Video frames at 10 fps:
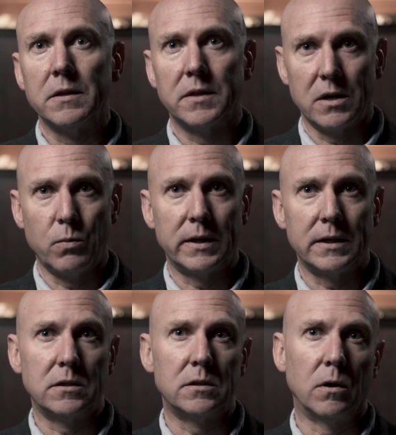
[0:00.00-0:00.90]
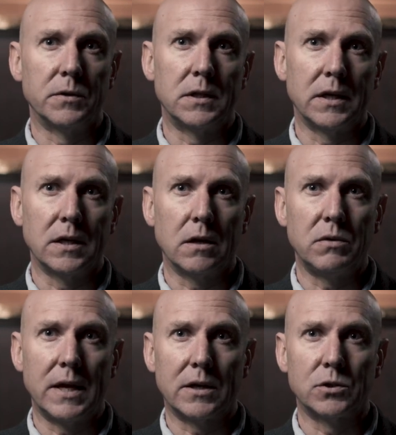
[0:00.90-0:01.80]
that he went into on the day of
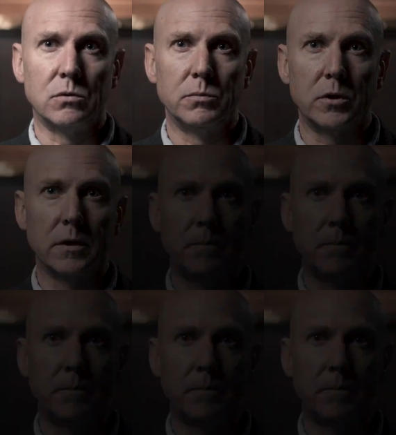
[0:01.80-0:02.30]
the actual murder.